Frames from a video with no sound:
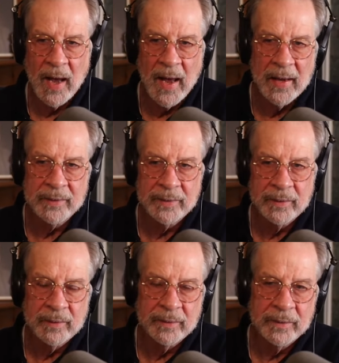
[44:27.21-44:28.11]
And
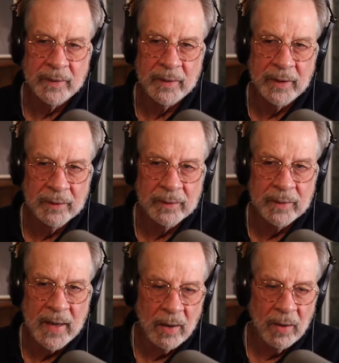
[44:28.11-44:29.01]
here
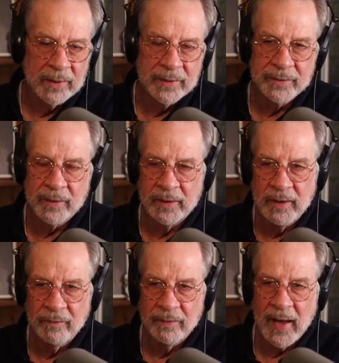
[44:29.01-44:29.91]
now, I just
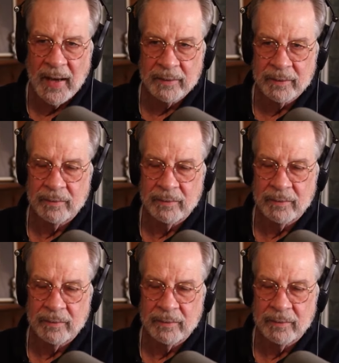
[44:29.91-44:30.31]
leave that